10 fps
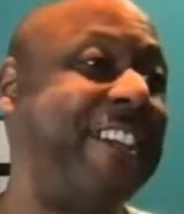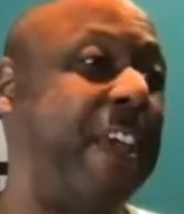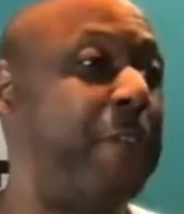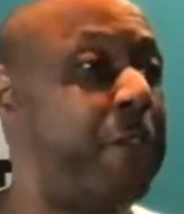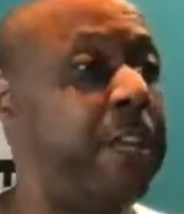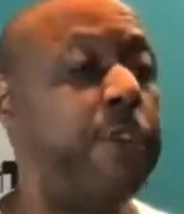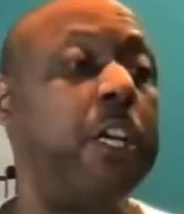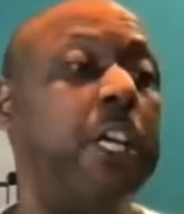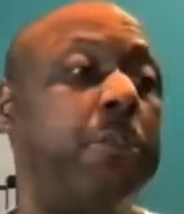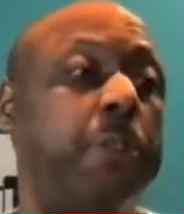If you can give your
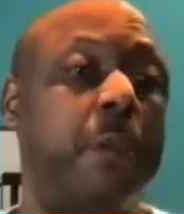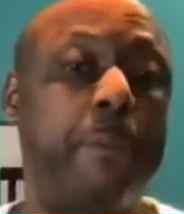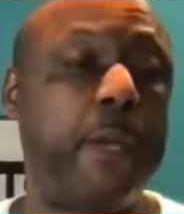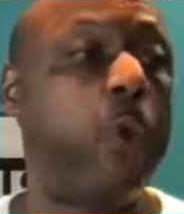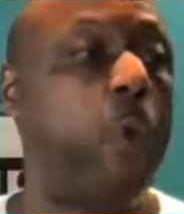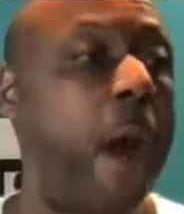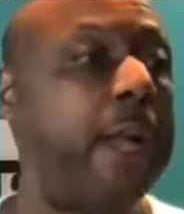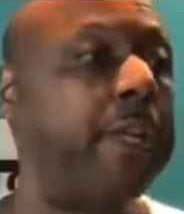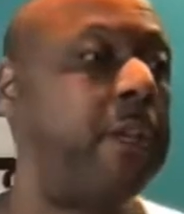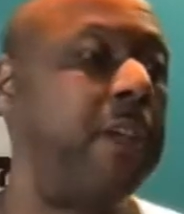customers a better
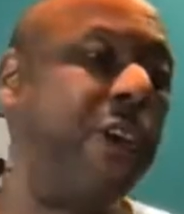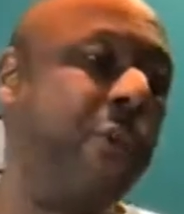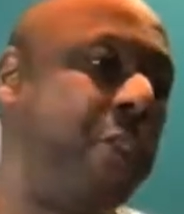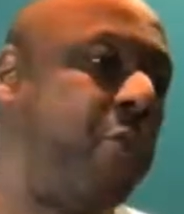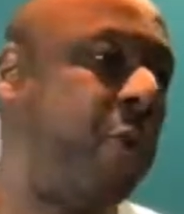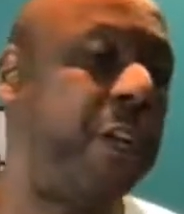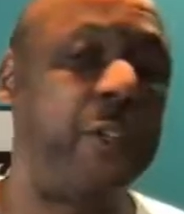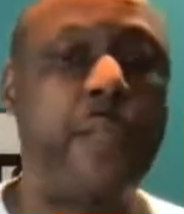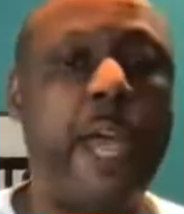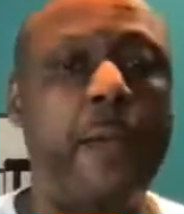quality, wouldn't you want to
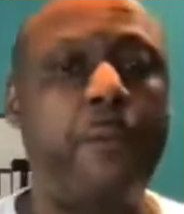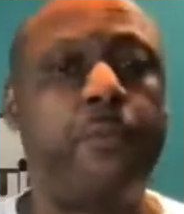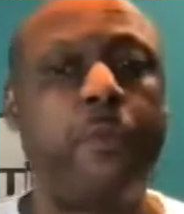do that?